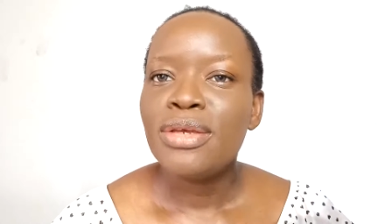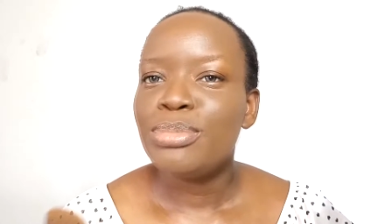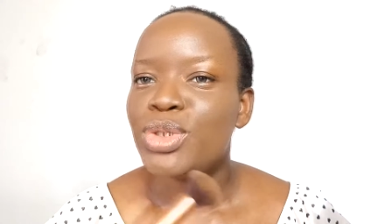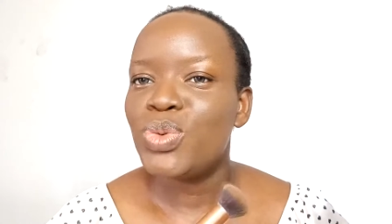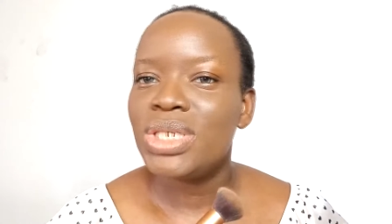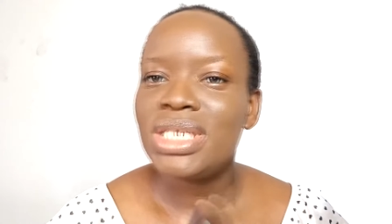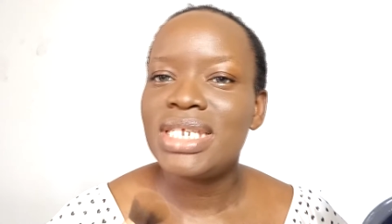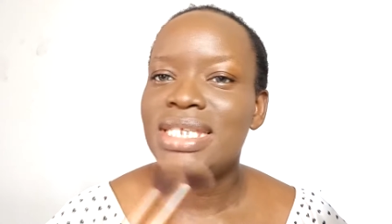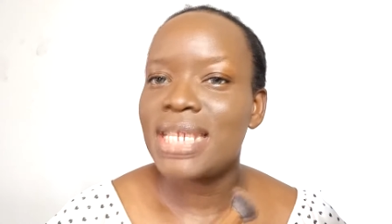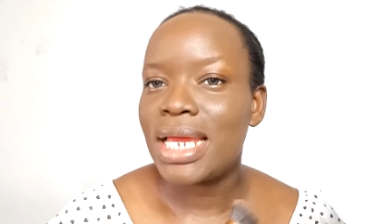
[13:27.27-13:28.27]
between the
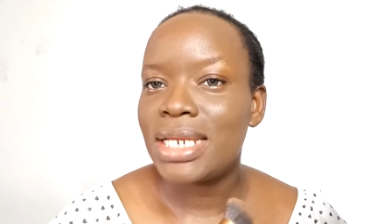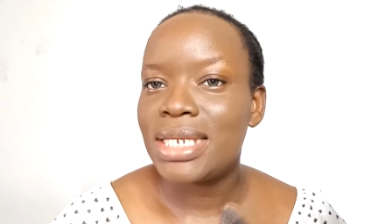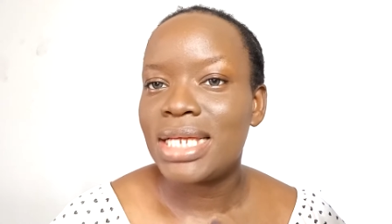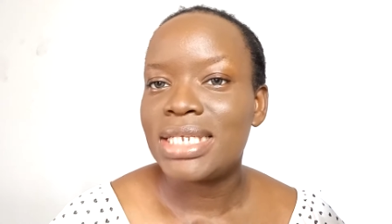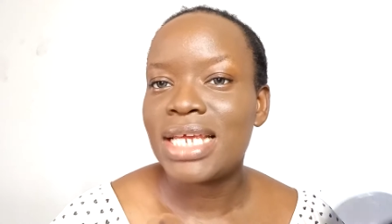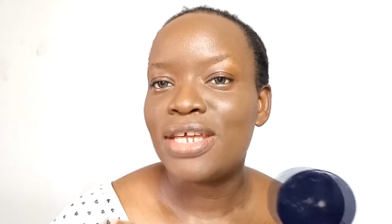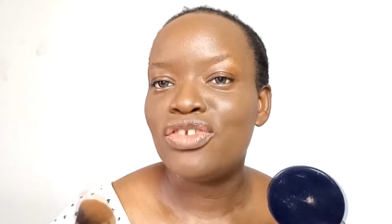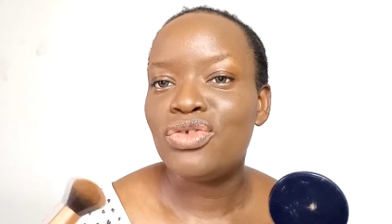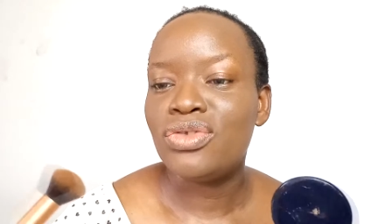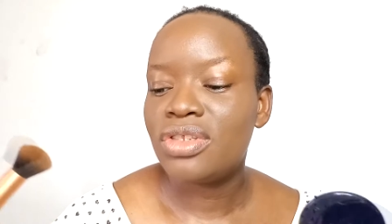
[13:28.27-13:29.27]
side that I
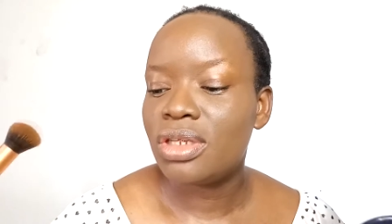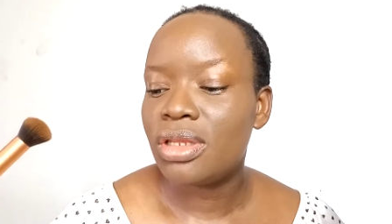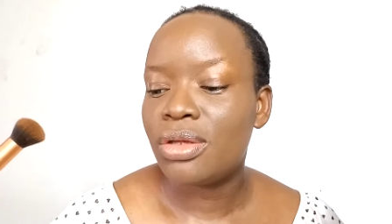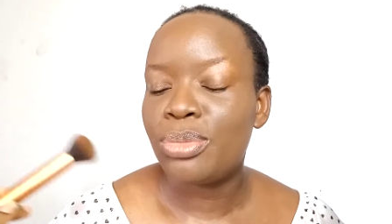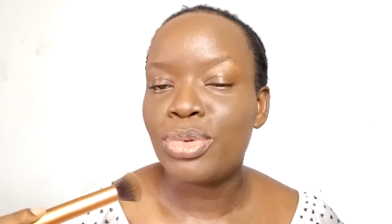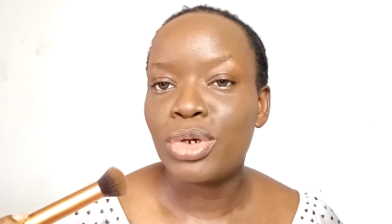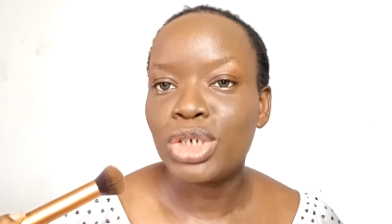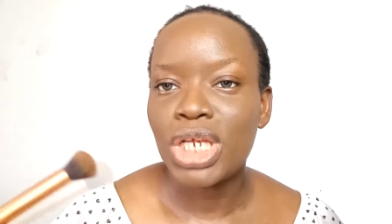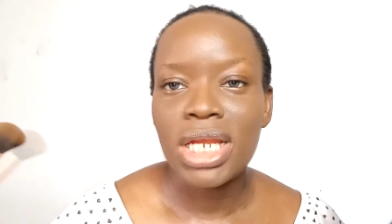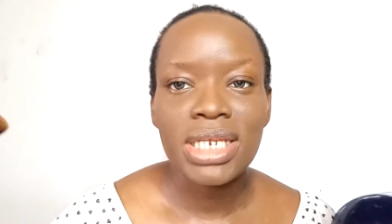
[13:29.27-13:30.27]
used the
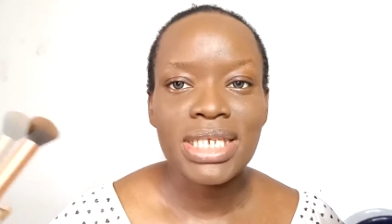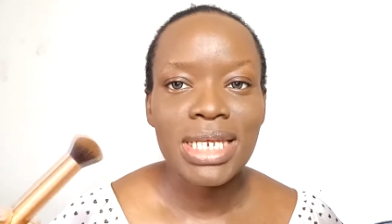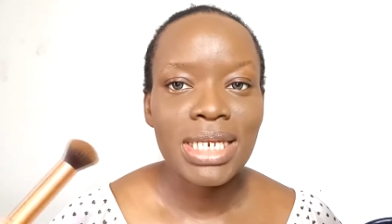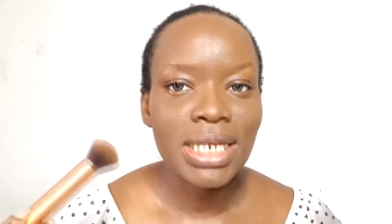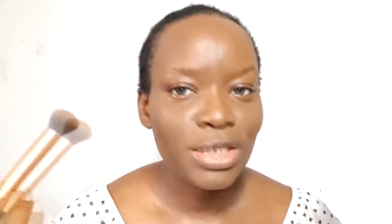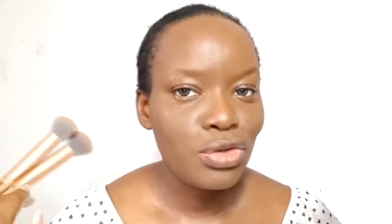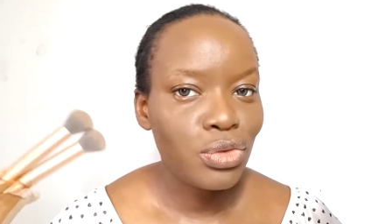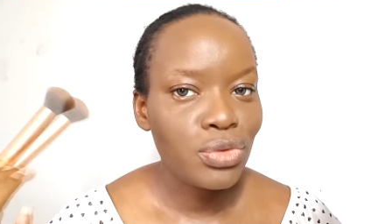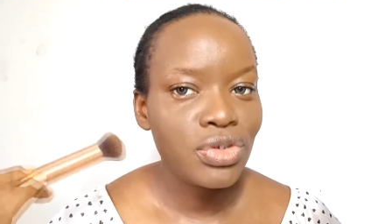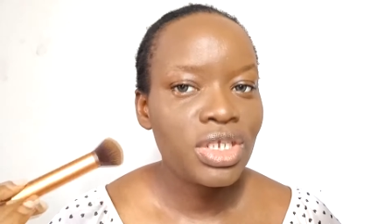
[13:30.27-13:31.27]
brush and the side that I
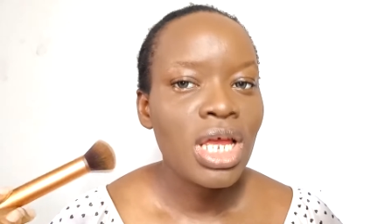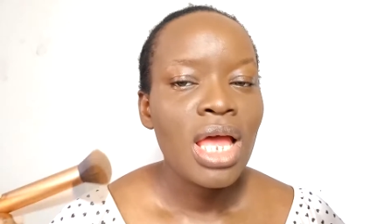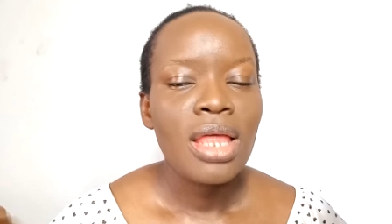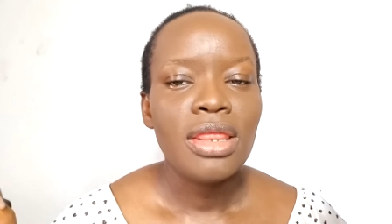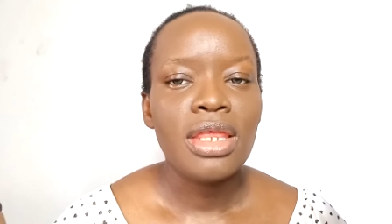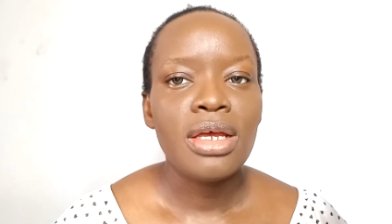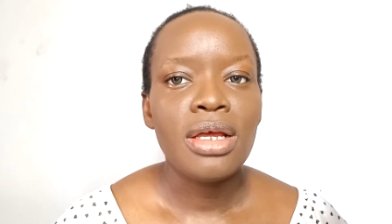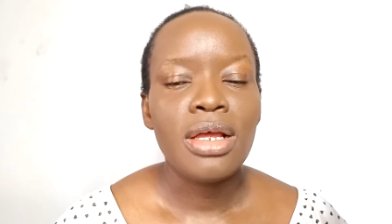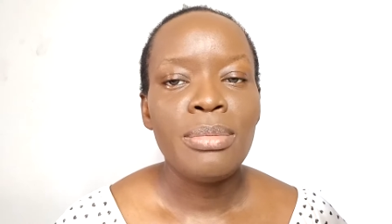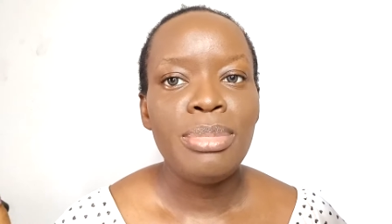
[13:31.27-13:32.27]
used
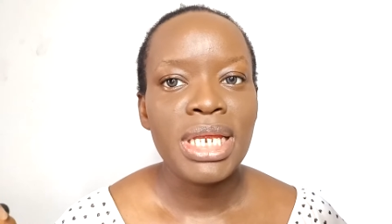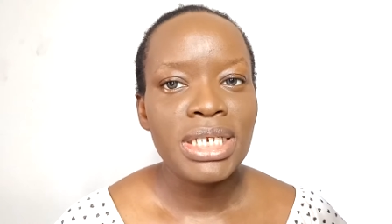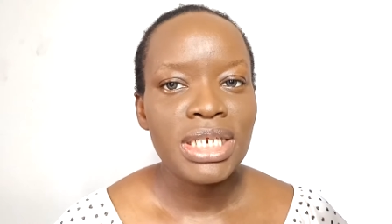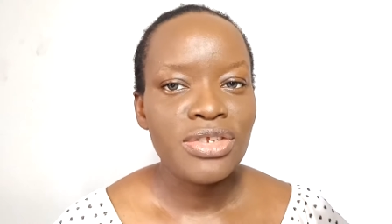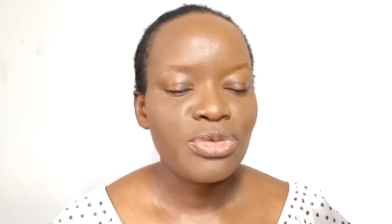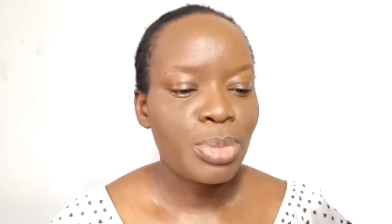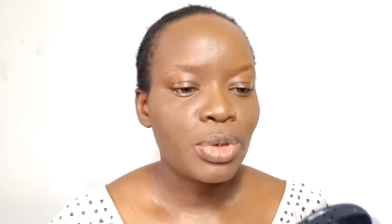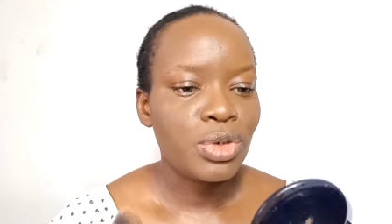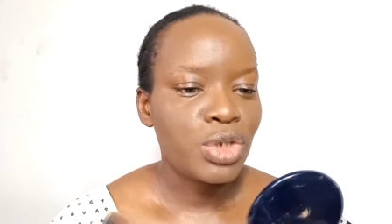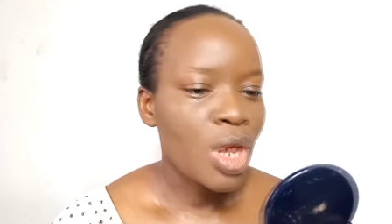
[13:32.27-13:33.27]
the blending
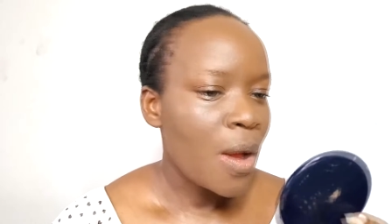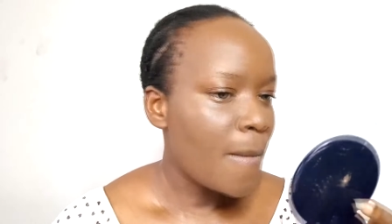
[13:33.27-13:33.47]
sponge.